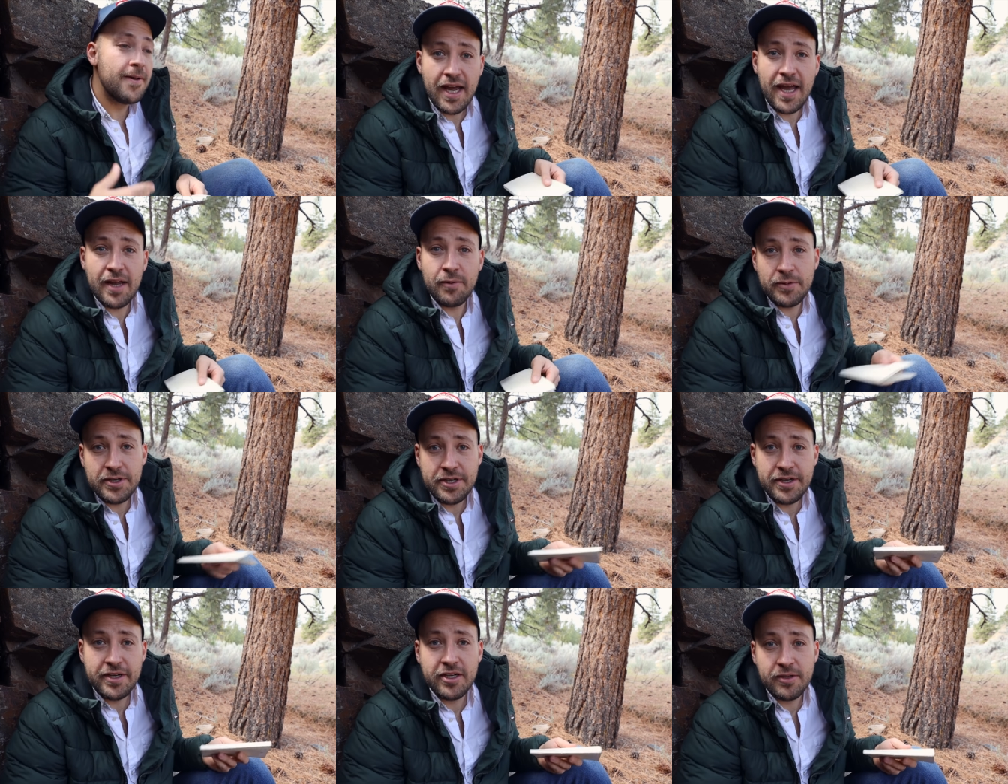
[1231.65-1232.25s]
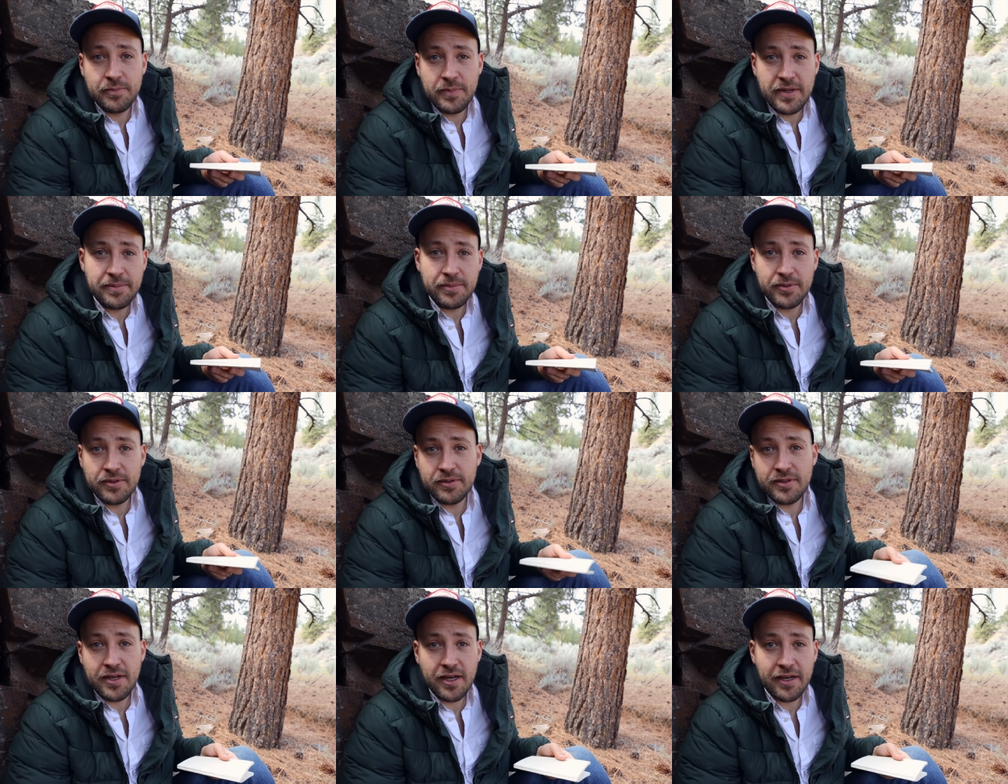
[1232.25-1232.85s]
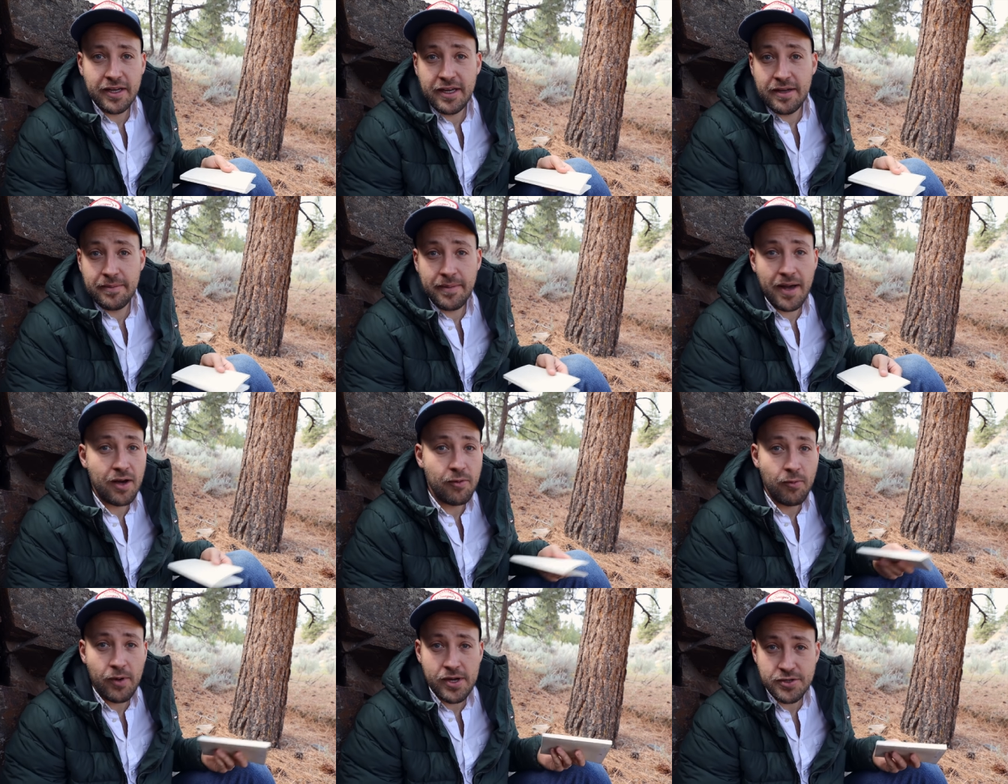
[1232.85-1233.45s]
And when you hear people talking
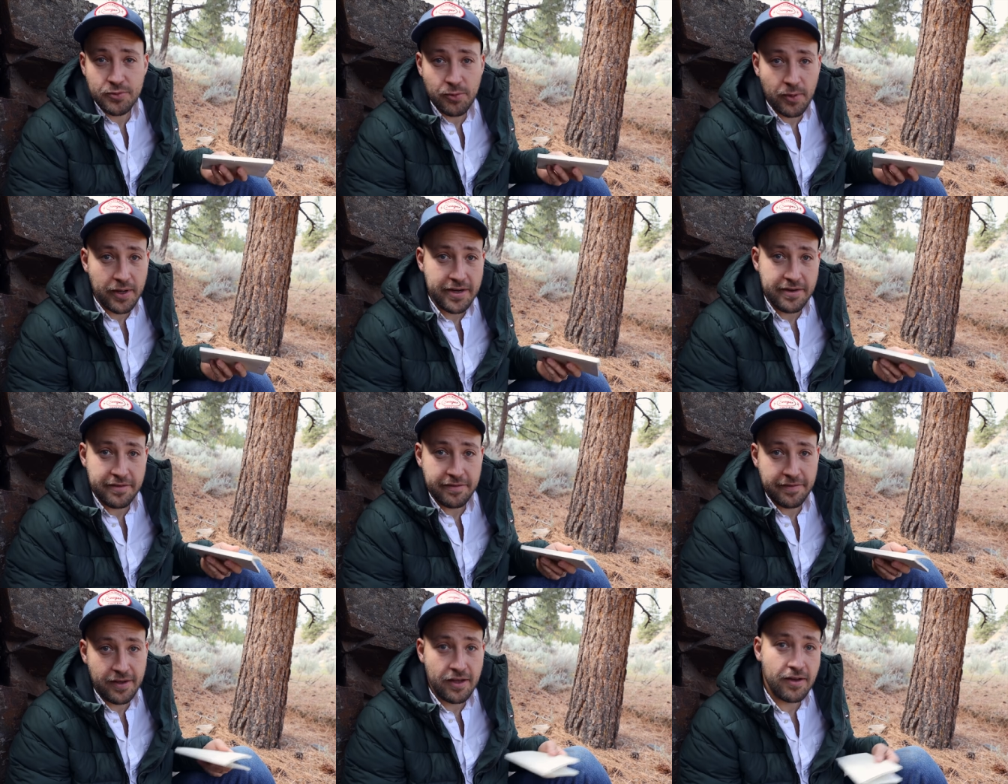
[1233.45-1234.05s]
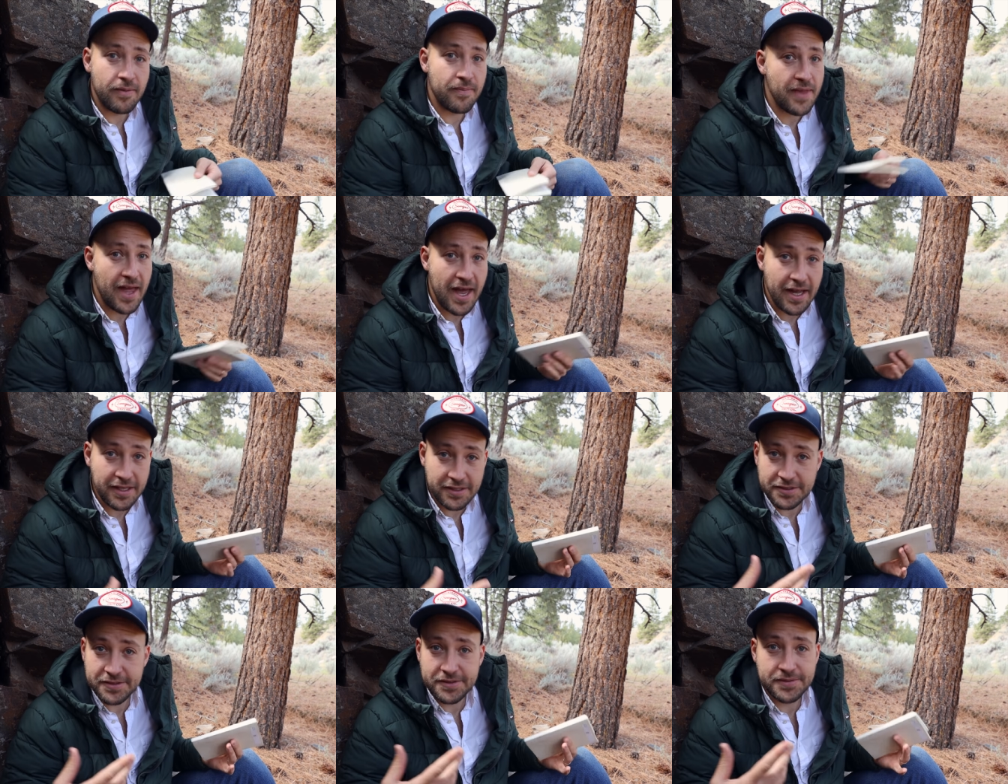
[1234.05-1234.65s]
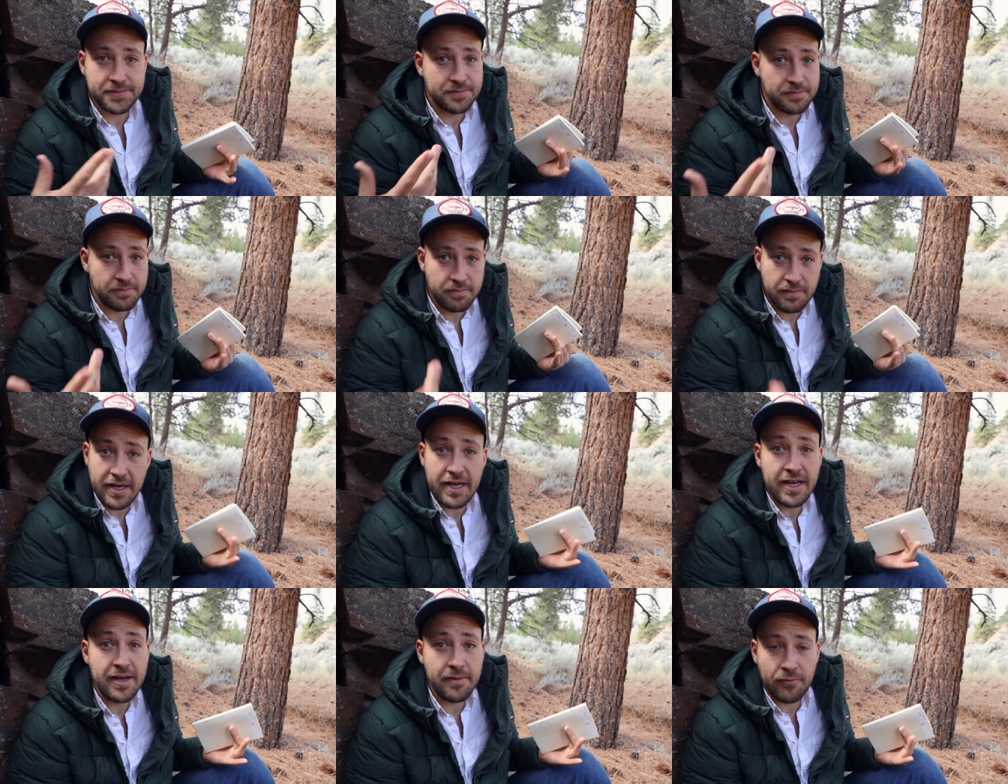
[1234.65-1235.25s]
about 120 film, that's
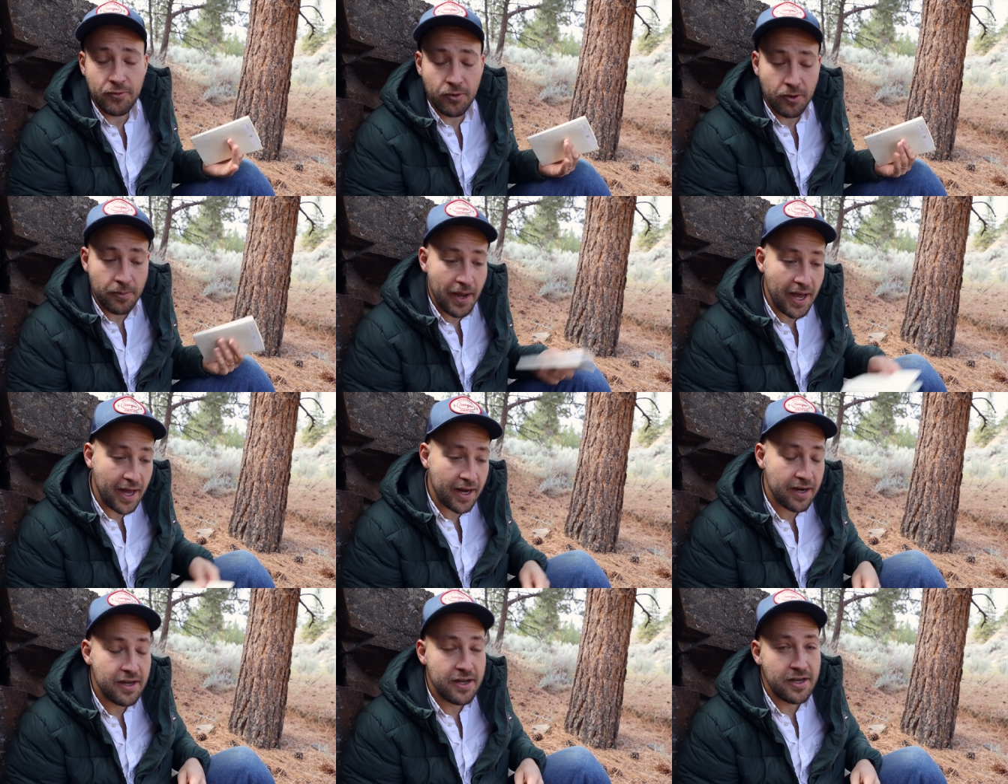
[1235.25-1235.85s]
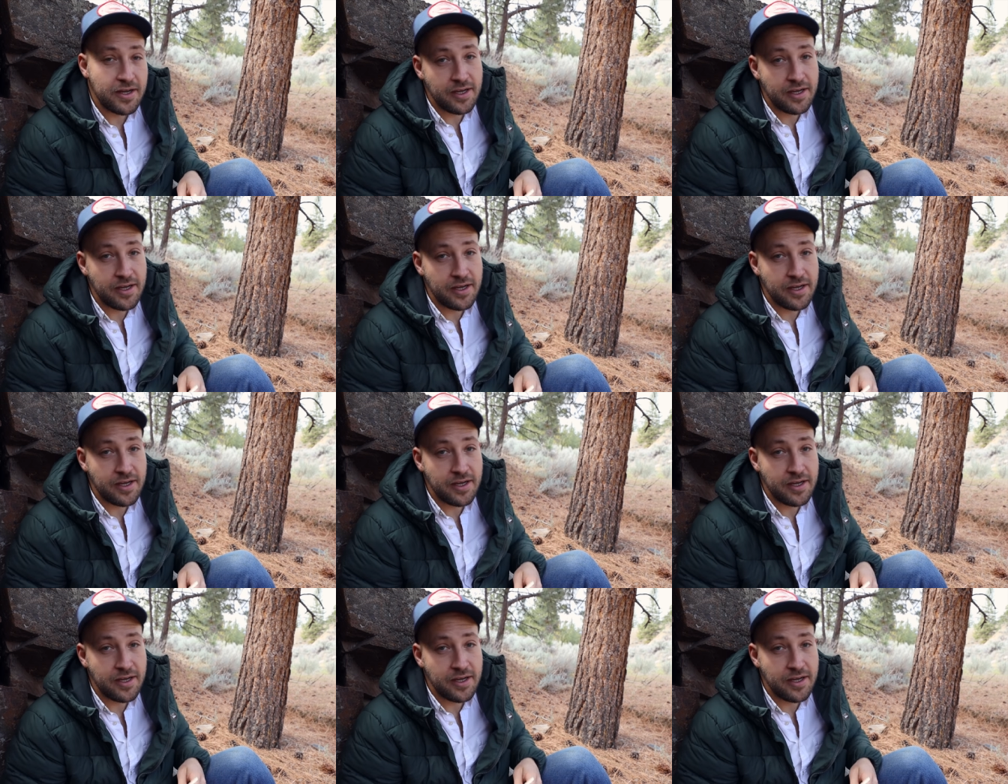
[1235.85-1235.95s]
medium format